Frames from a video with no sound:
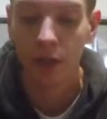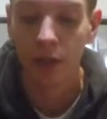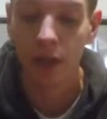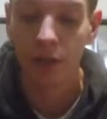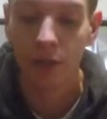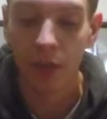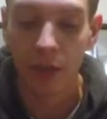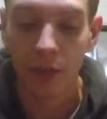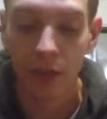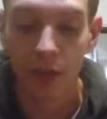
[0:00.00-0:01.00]
the thing
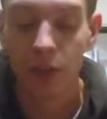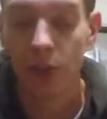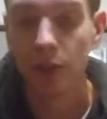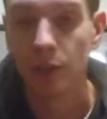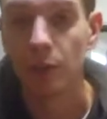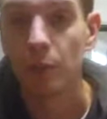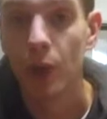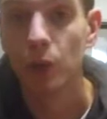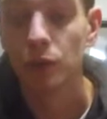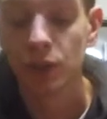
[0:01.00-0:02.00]
that needed changing the
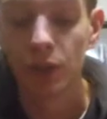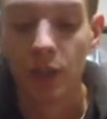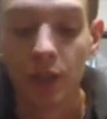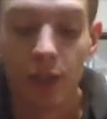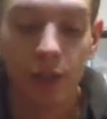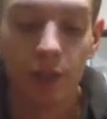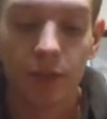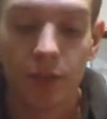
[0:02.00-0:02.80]
most, is